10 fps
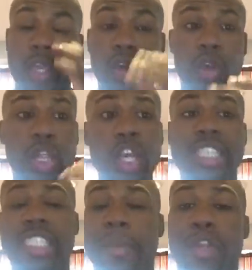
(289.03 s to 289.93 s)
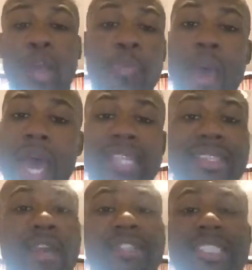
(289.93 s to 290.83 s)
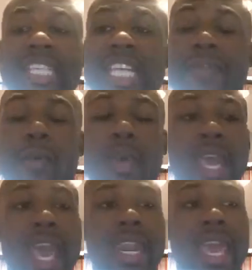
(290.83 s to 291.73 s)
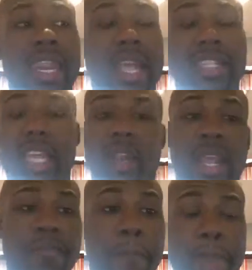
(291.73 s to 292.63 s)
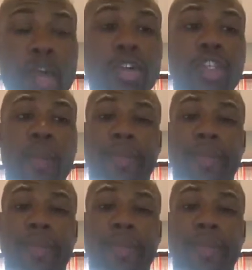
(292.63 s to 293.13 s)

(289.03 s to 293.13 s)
Look at some of their products that are successful and build your